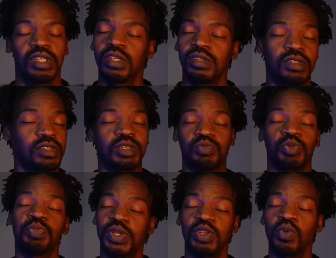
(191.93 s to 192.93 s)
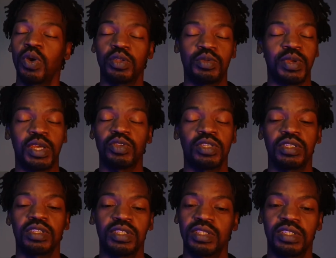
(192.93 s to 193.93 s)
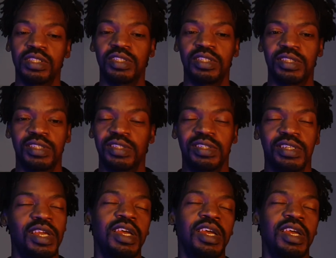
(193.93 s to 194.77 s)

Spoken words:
just keep repeating words, man. It's